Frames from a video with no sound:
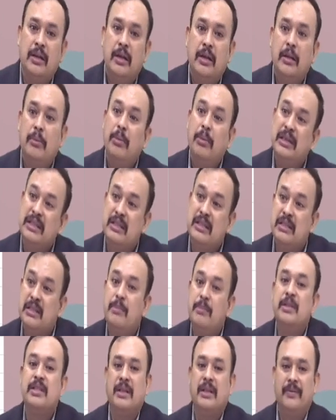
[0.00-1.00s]
by system
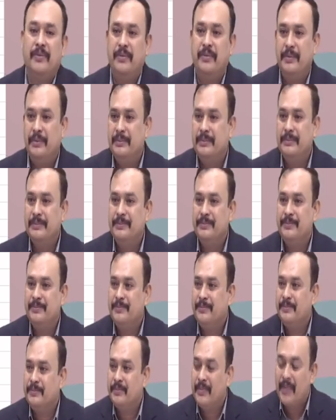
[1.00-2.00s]
itself.
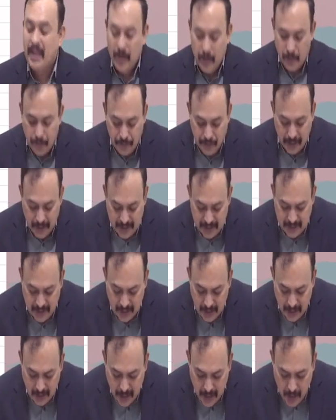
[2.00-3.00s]

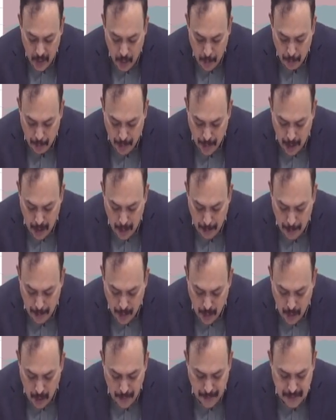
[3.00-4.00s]
Further, proper
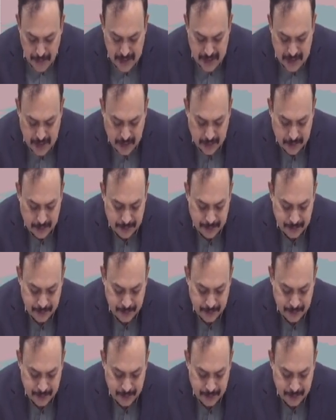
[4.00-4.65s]
officer